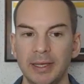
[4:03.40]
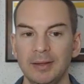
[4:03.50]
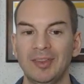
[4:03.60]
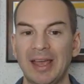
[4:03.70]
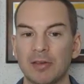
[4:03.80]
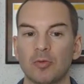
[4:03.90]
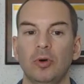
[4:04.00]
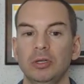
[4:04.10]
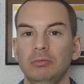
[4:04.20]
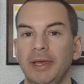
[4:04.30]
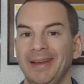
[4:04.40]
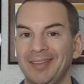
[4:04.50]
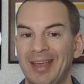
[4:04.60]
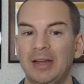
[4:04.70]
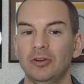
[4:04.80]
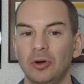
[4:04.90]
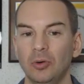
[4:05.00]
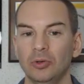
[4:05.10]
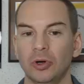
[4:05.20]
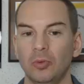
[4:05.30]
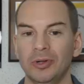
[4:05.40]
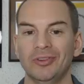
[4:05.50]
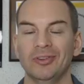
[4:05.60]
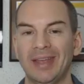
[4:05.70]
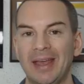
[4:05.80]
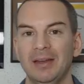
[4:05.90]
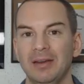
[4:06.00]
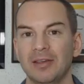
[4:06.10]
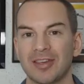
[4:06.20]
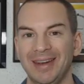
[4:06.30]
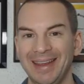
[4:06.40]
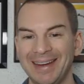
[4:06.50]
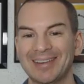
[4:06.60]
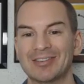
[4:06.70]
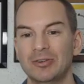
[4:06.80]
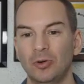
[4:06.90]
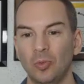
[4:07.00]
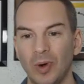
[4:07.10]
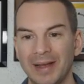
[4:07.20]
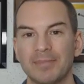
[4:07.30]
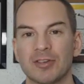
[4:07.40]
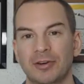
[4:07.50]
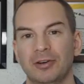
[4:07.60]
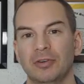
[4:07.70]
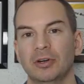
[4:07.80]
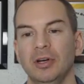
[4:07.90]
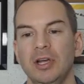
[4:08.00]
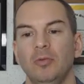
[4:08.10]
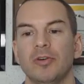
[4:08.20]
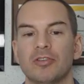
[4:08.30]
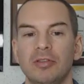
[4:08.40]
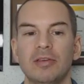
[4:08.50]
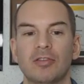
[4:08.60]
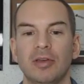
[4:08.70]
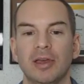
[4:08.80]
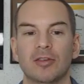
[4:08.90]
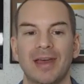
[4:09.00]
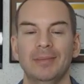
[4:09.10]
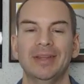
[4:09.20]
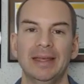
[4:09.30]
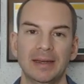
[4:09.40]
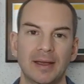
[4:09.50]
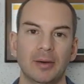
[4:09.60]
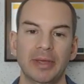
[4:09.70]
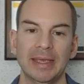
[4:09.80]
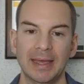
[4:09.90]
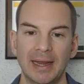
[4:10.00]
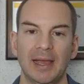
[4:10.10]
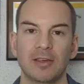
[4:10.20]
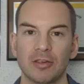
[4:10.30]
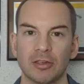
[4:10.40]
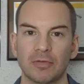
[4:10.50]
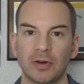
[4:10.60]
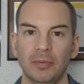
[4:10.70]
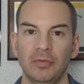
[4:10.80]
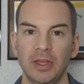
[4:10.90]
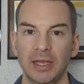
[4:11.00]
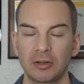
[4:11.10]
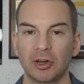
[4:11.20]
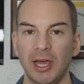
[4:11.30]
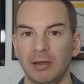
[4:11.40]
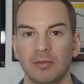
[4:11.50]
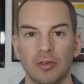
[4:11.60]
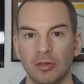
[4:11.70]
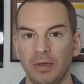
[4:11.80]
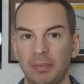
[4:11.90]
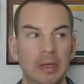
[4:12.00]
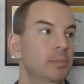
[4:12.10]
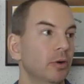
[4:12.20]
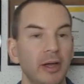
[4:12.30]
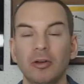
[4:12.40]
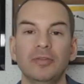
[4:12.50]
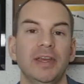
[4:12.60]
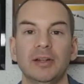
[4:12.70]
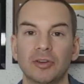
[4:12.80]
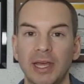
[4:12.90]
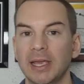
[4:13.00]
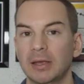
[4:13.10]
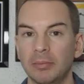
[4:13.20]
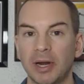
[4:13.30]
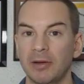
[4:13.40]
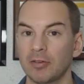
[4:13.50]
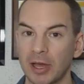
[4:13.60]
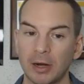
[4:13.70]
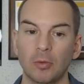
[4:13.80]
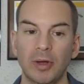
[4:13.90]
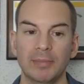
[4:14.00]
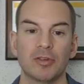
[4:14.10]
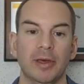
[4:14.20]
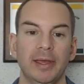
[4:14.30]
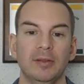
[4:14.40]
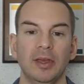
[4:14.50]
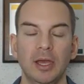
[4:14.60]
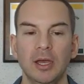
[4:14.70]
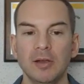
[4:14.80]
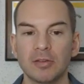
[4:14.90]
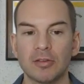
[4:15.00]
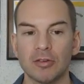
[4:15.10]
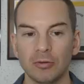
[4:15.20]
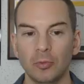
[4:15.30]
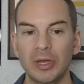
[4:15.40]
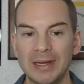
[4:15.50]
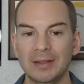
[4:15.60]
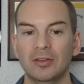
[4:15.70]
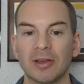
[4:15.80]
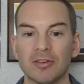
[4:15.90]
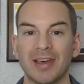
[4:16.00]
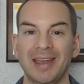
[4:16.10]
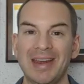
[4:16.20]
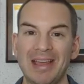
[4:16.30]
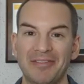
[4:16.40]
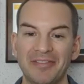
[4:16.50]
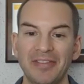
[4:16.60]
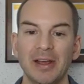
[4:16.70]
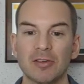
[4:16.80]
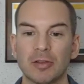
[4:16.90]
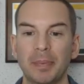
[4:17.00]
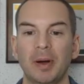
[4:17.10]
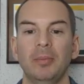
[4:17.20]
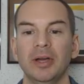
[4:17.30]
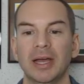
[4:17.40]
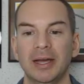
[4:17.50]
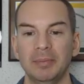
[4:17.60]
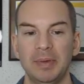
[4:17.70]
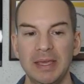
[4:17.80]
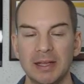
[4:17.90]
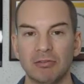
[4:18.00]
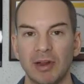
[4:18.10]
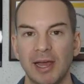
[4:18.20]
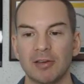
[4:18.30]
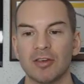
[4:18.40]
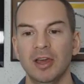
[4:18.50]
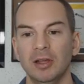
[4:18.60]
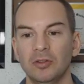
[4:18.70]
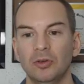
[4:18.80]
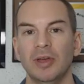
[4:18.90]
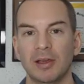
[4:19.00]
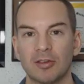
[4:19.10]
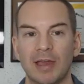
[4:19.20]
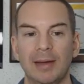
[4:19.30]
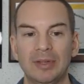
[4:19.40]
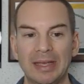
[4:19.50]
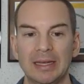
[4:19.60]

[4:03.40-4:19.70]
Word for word: Int S1 at 10.0.1.10 is an internal web server which needs to accept incoming connections from the internet so that people out on the internet can browse our website. So we need to assign a fixed public IP address to accept